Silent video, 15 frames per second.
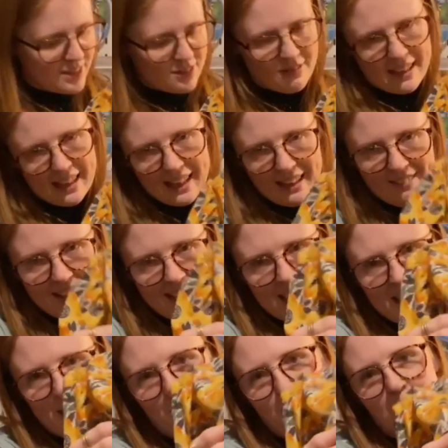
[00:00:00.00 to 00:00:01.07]
really
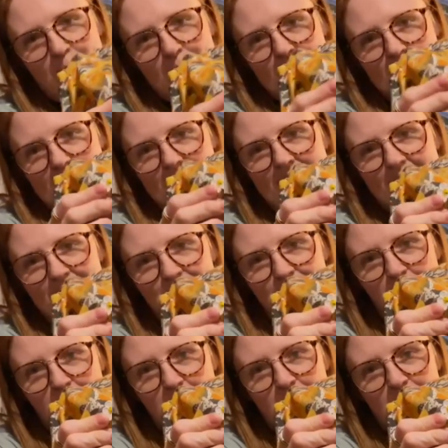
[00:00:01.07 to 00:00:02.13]
cute buttons
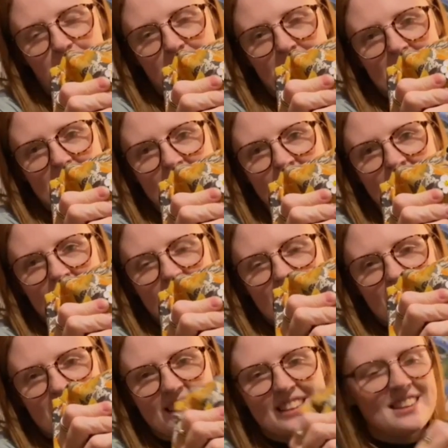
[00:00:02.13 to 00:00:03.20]
from Boys
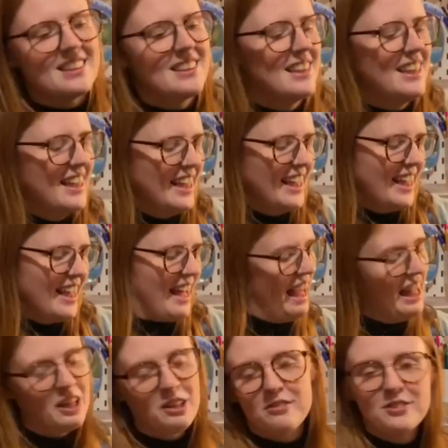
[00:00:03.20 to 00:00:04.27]
because
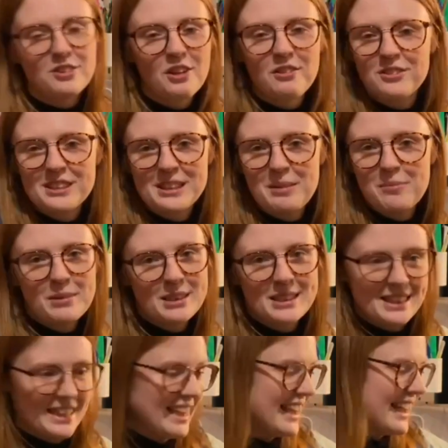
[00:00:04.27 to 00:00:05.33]
I love a novelty
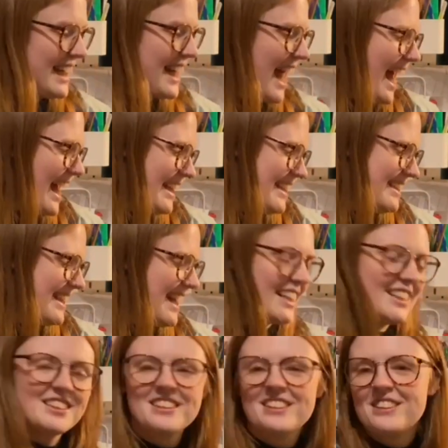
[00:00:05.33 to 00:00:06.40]
button and I
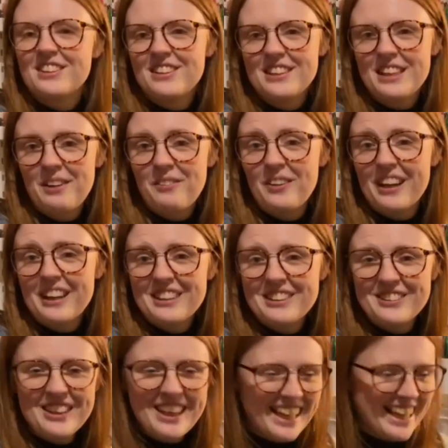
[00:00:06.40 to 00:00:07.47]
just thought they
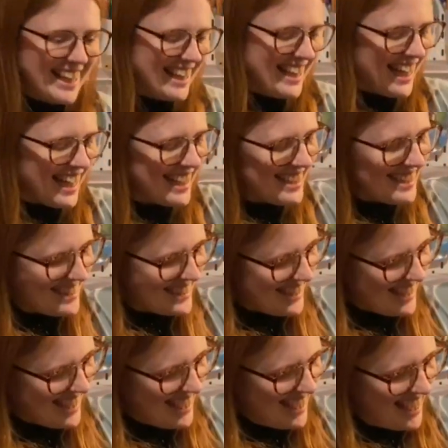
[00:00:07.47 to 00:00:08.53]
worked really
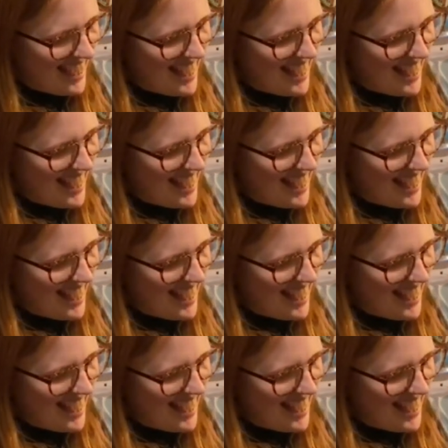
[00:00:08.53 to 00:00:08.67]
nicely.